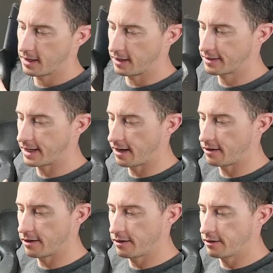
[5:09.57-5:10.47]
a
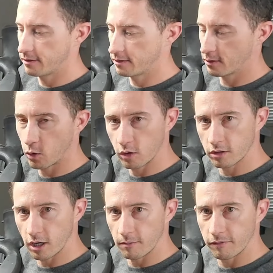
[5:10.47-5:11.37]
standard
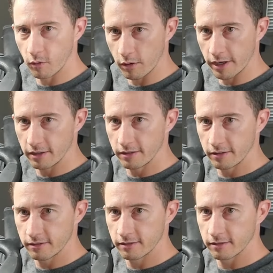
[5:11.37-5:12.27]
corncob forend
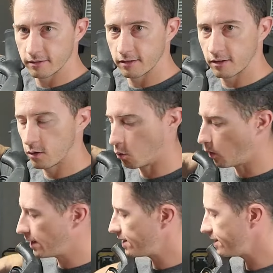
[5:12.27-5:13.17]

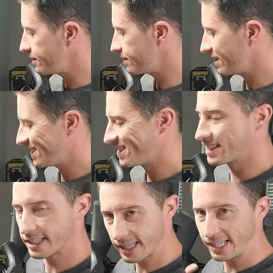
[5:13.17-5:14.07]
weighs
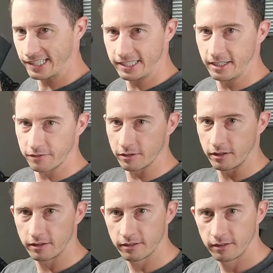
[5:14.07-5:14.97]
slightly
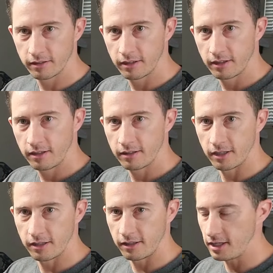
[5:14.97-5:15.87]
different
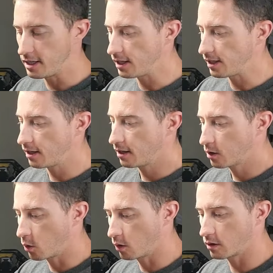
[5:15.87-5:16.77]
than the
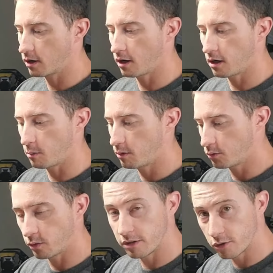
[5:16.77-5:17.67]
corncob
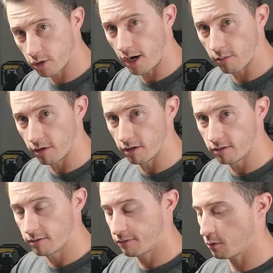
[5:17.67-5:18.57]
with tri-rail
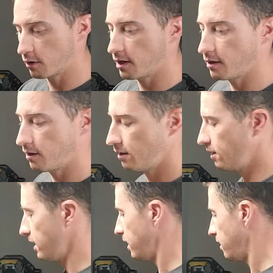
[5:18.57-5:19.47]
forend,
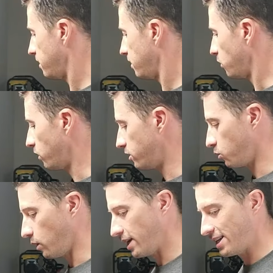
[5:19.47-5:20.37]
which
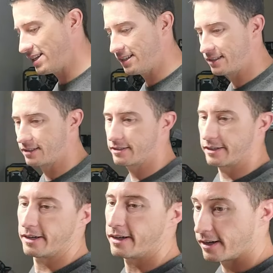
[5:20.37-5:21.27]
weighs
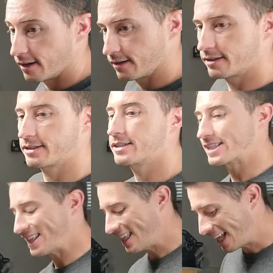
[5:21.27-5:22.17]

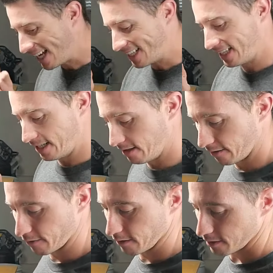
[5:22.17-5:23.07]
slightly
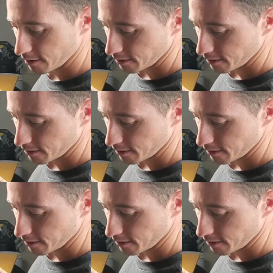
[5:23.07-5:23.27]
different